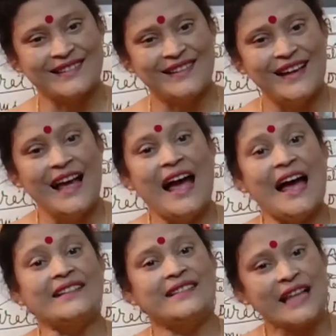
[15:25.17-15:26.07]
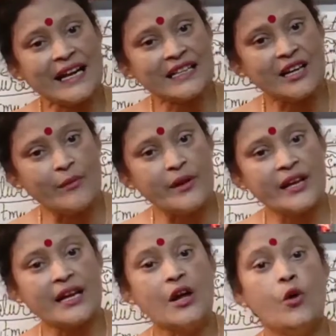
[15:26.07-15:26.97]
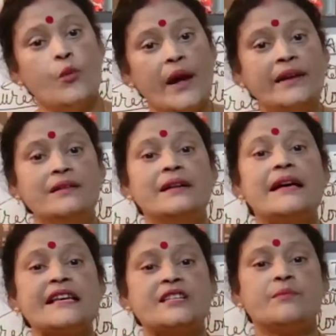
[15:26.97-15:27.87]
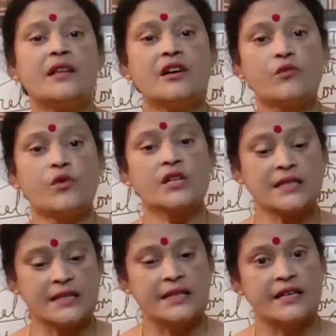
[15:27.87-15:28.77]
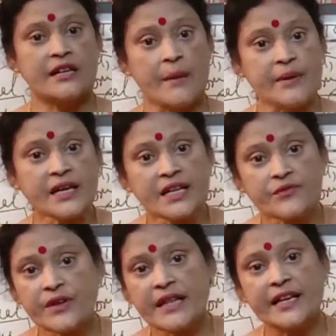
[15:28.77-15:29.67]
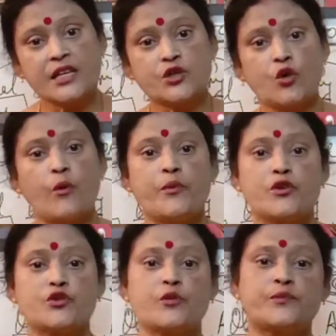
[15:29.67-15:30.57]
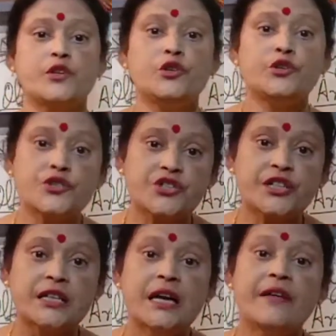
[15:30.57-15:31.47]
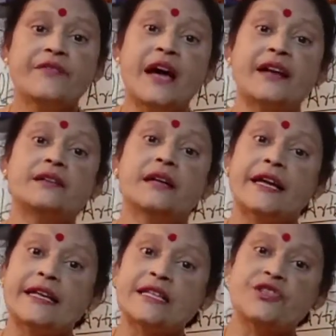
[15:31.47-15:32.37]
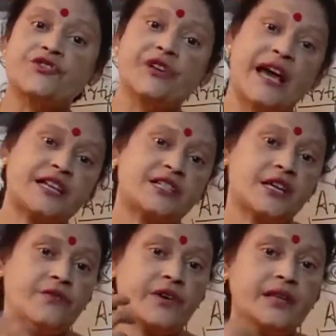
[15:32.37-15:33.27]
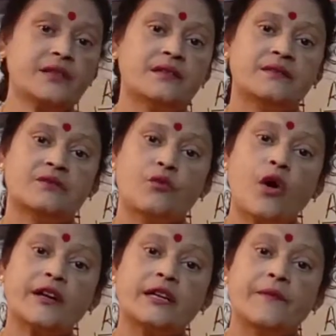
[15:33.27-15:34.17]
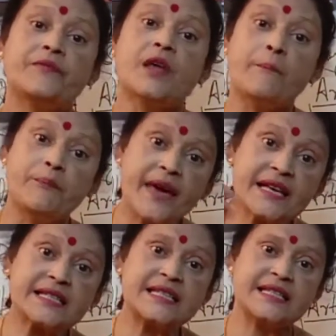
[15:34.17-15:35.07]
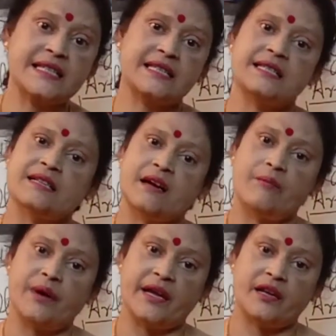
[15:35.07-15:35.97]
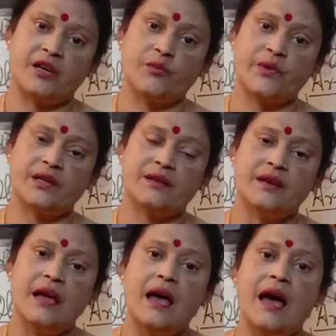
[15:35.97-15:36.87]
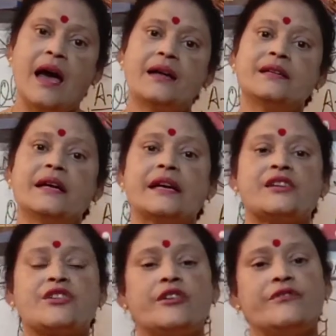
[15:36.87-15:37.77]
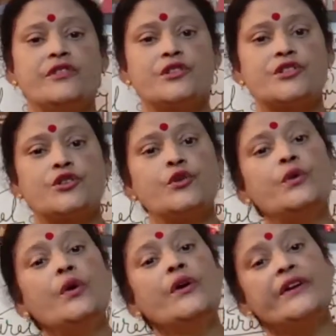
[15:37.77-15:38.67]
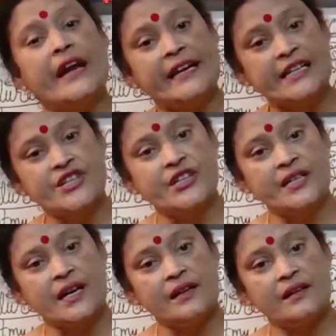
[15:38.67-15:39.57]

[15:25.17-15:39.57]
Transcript: And that turmeric, when his mother was rubbing it with any soap or soap solution, then it is reacting with what? The base it is combining with. And it converts to reddish in color.